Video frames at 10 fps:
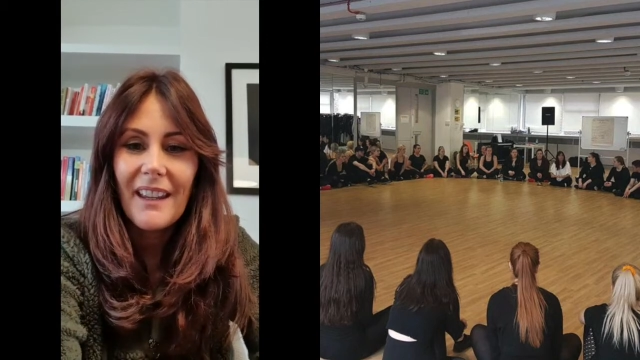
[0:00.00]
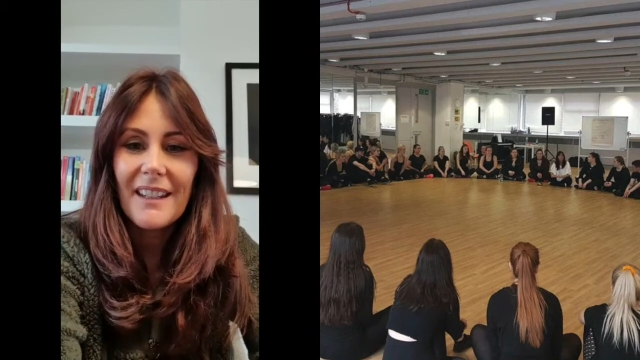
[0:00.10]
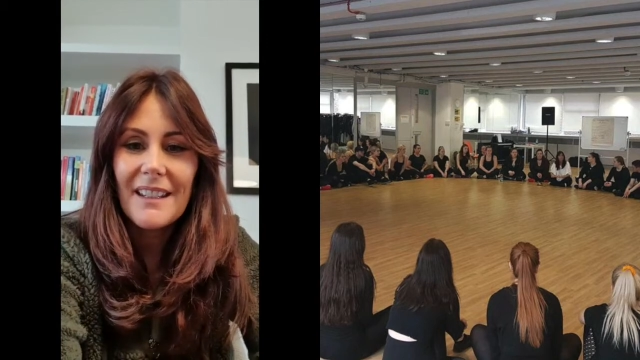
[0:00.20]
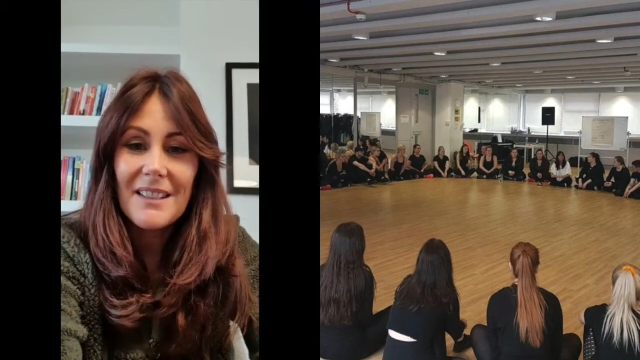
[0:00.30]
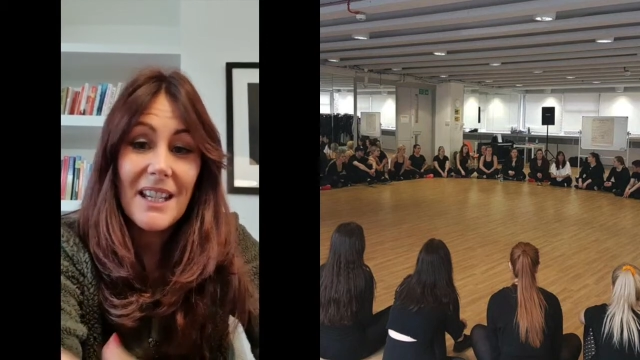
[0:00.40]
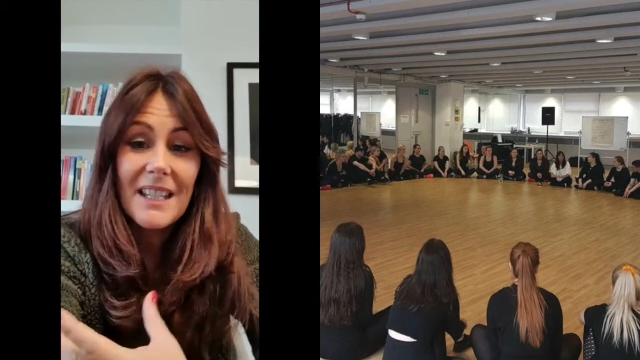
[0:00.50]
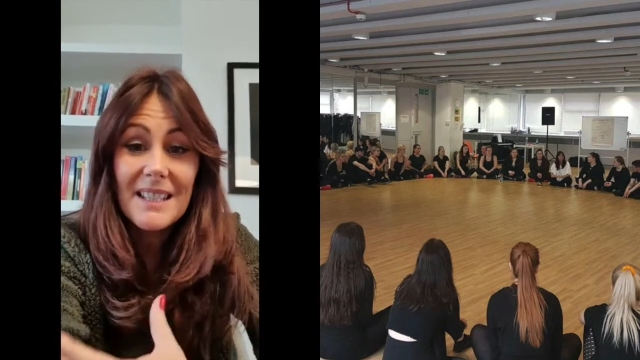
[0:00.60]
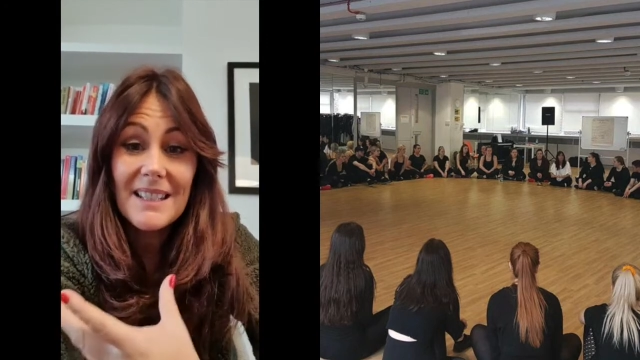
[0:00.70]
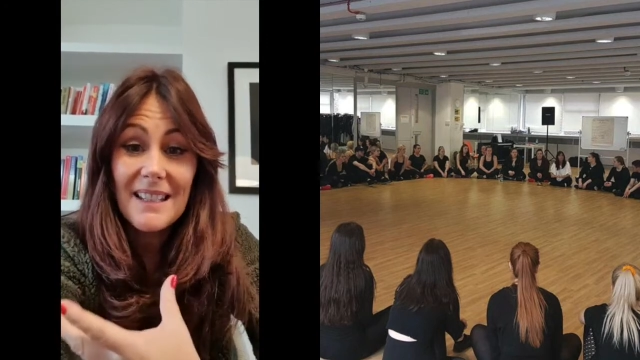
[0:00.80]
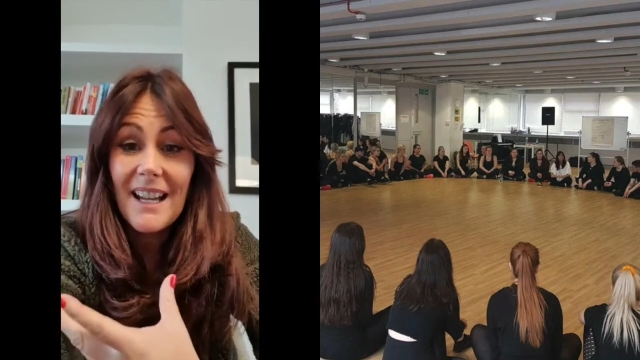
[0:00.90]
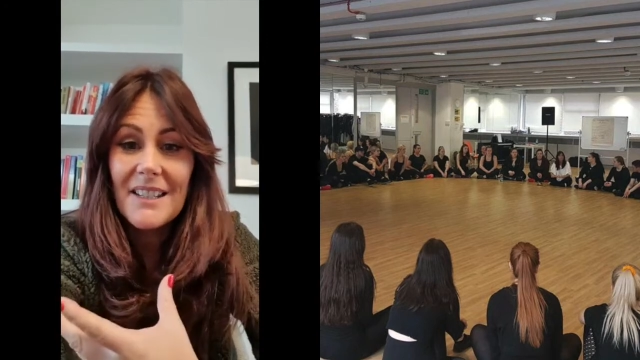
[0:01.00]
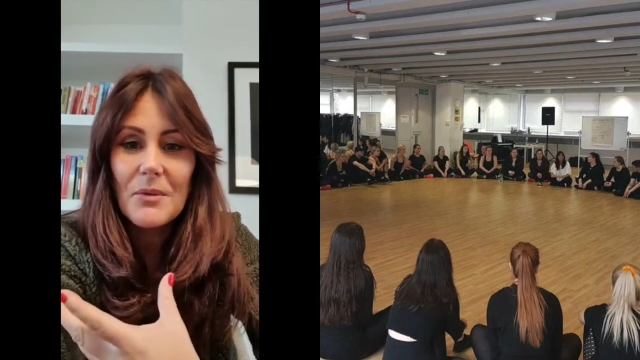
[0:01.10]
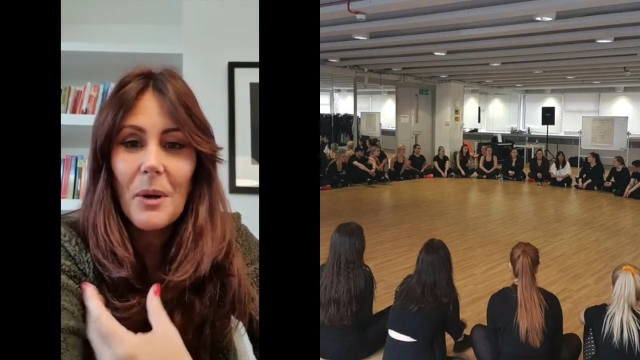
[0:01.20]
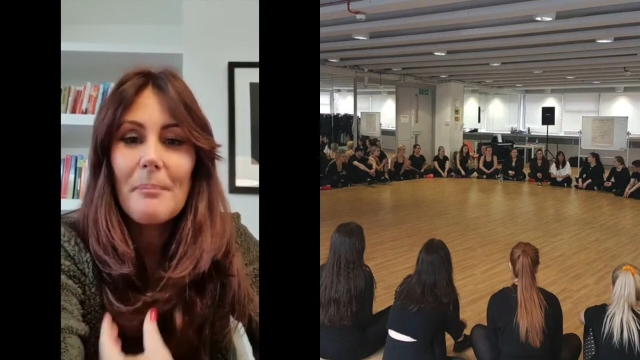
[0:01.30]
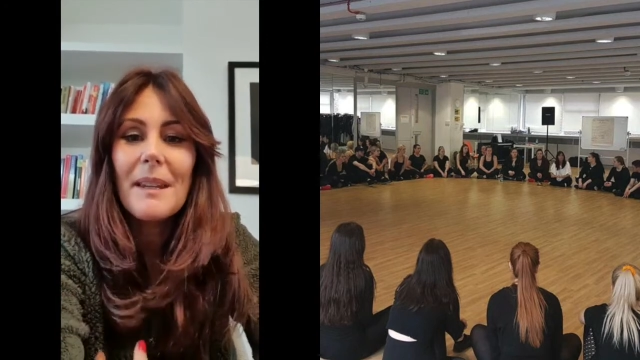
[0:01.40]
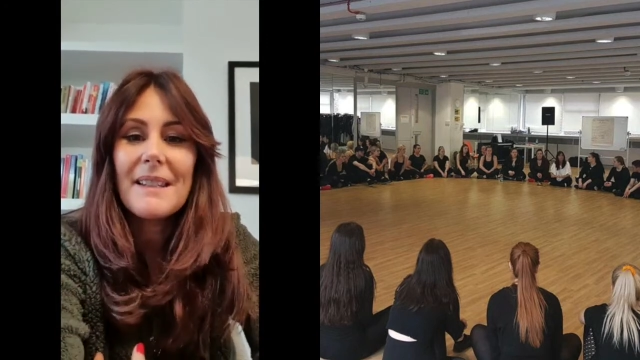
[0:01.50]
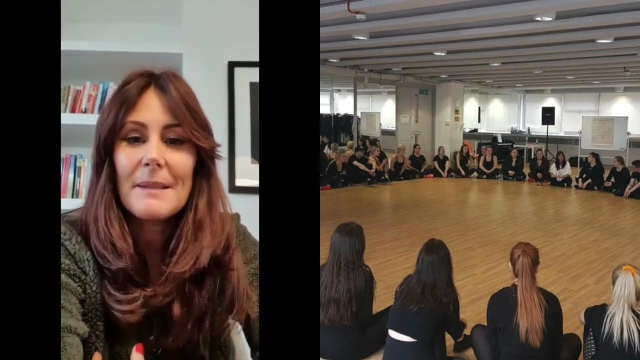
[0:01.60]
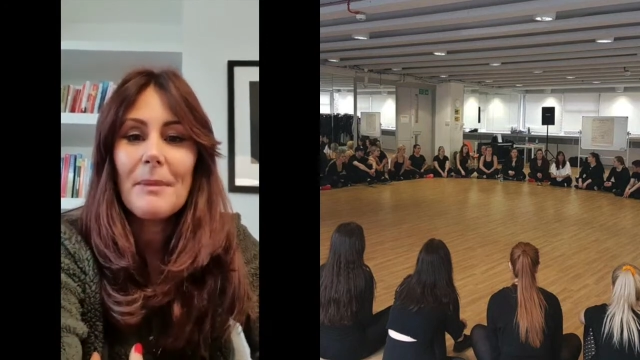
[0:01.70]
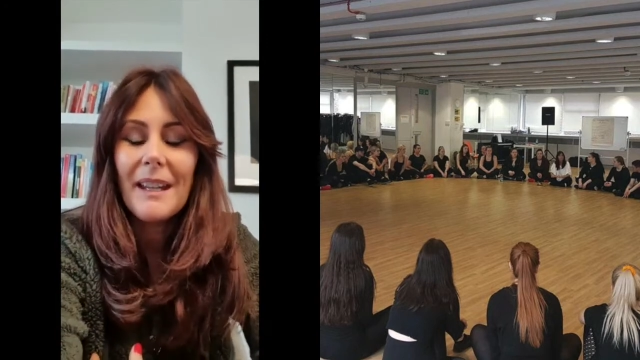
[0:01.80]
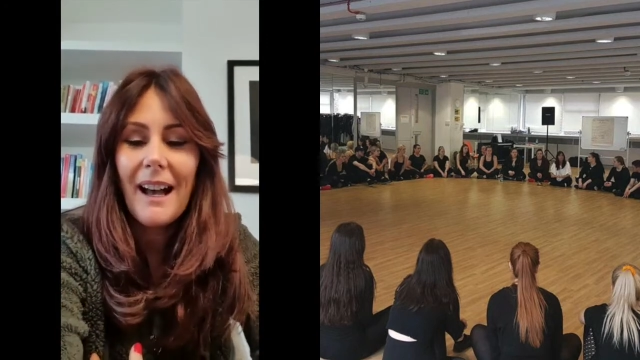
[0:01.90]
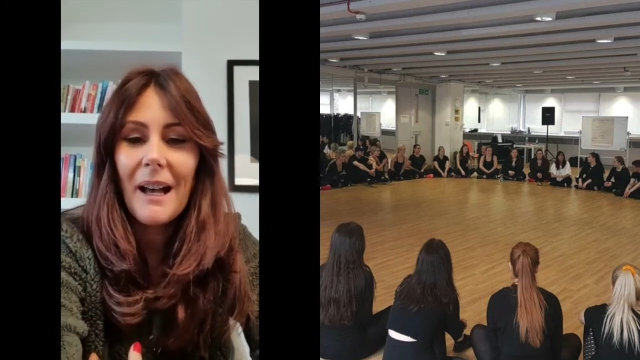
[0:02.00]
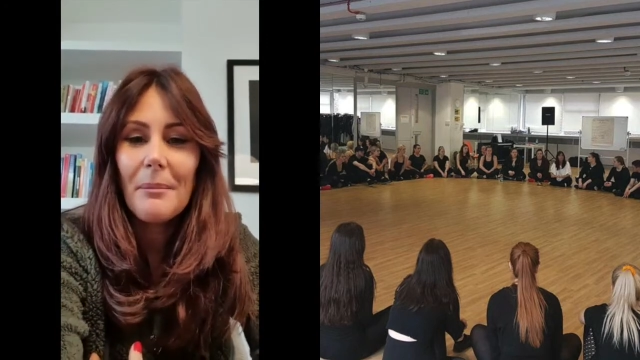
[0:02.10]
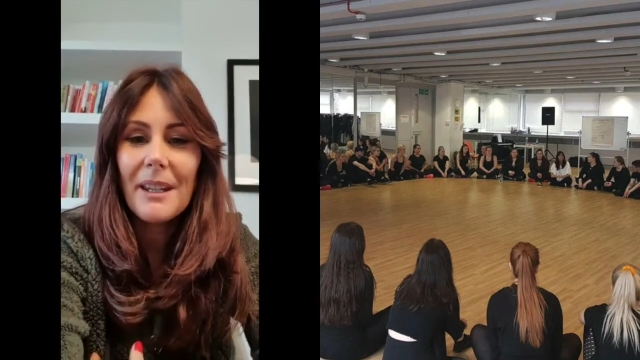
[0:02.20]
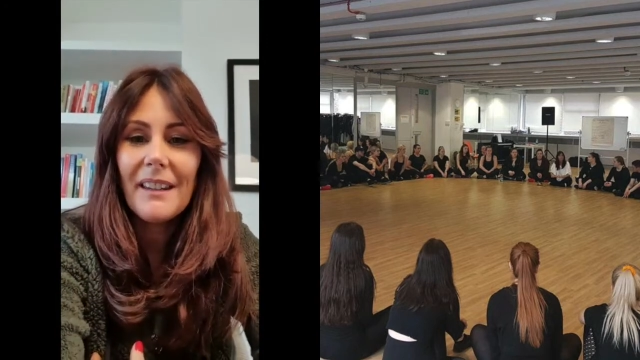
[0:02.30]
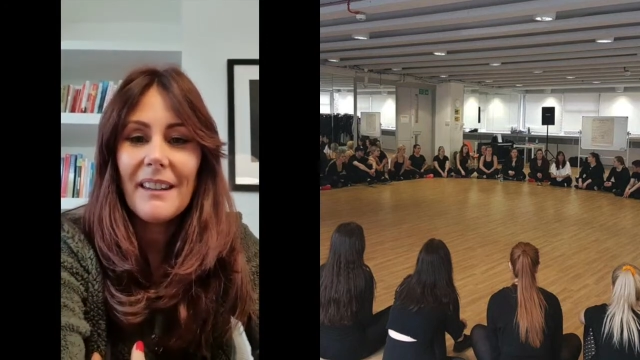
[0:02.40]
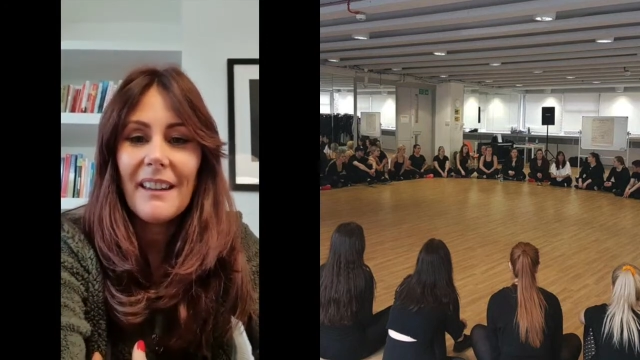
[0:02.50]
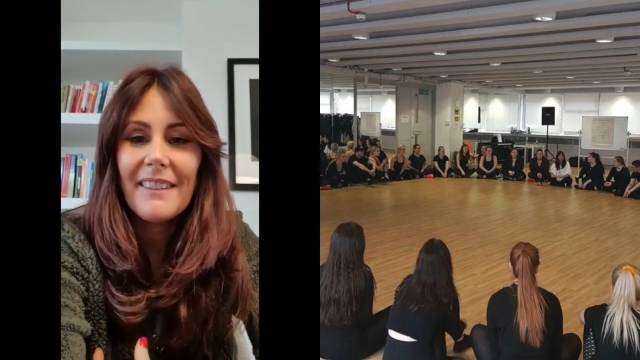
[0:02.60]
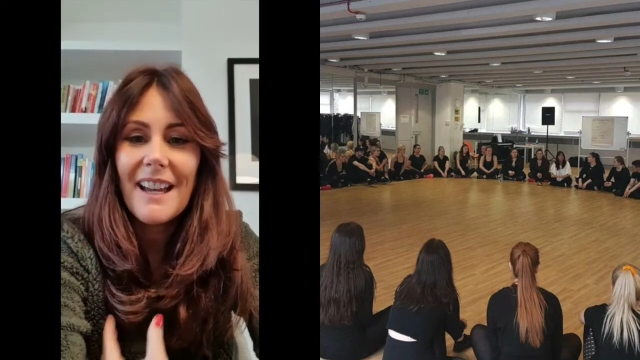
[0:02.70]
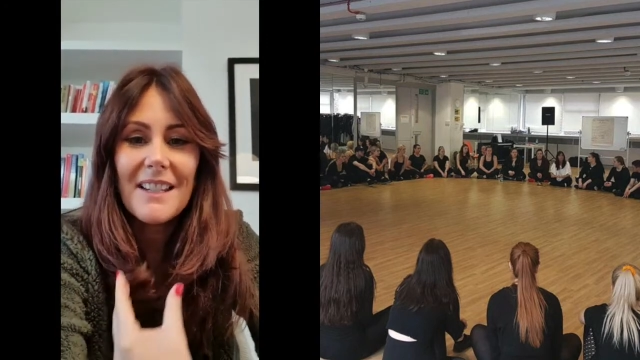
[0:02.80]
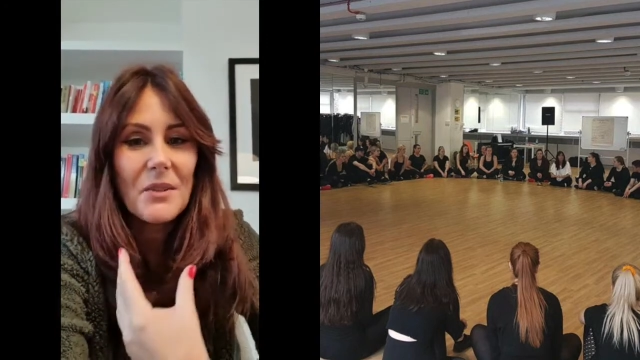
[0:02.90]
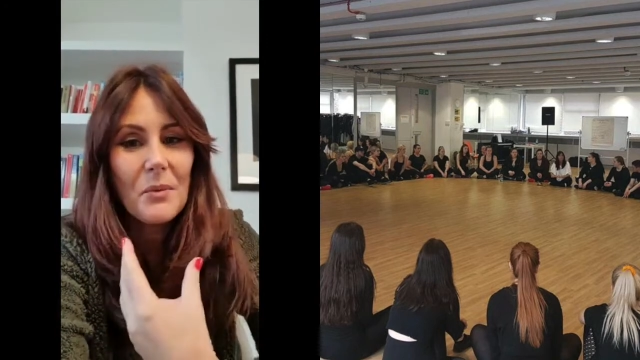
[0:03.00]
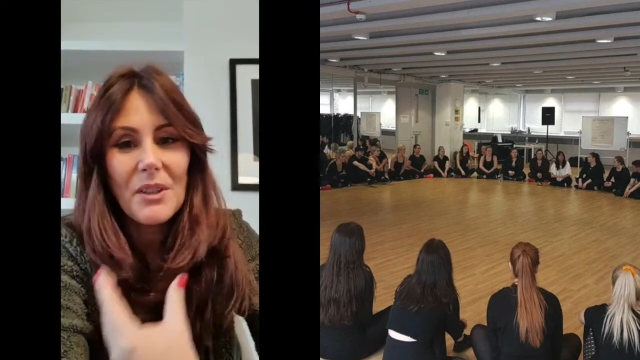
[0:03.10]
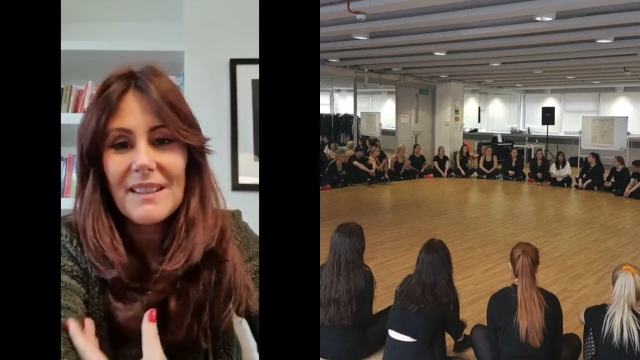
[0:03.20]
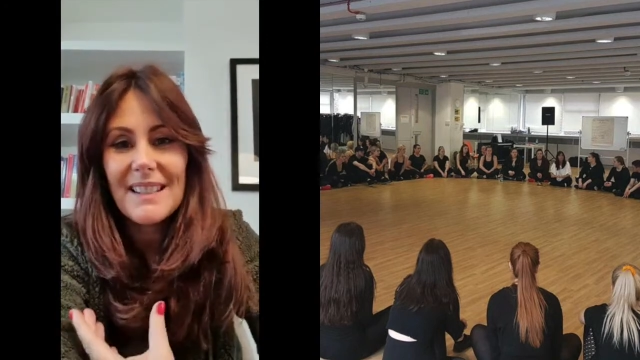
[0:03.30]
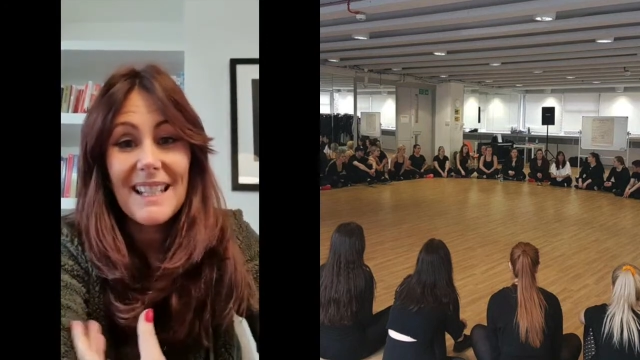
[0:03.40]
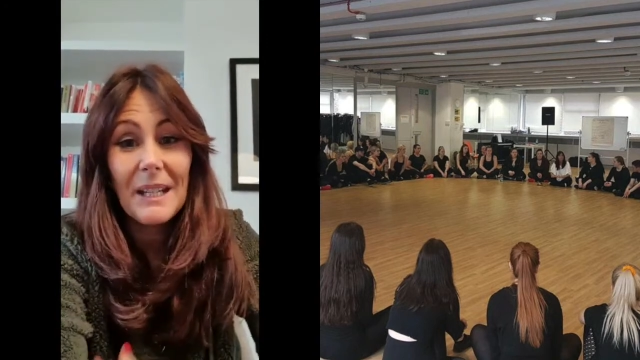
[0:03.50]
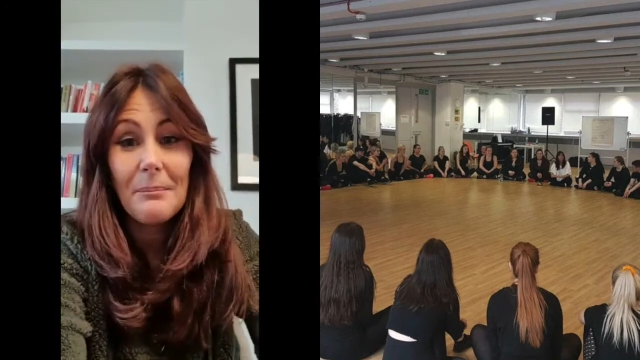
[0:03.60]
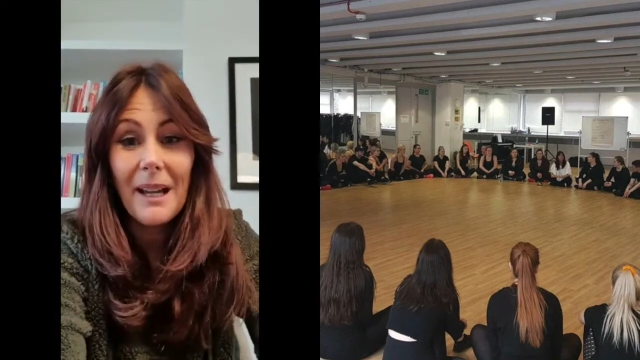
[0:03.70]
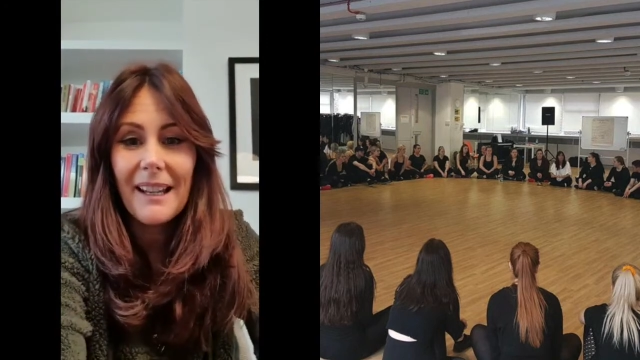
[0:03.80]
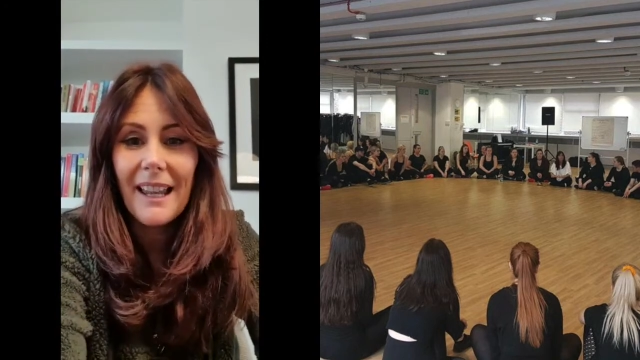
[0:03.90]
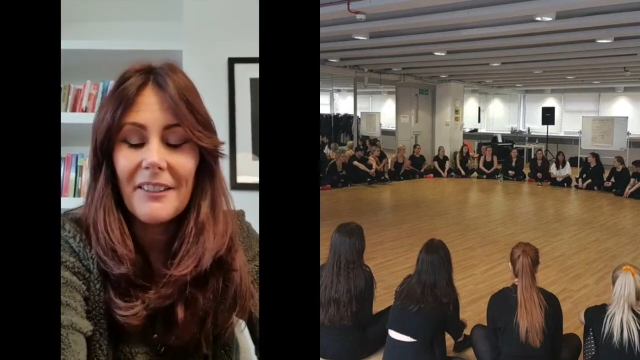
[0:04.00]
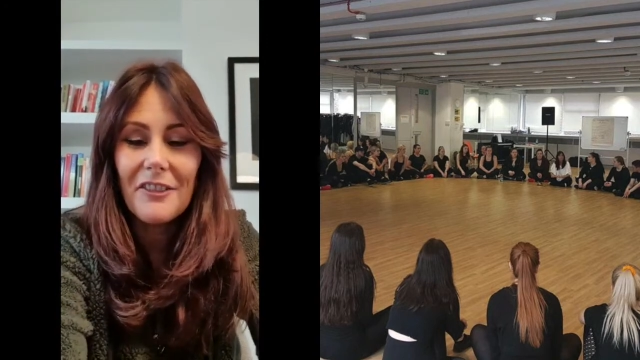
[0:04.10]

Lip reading: That is what makes me happy. That is what turned my life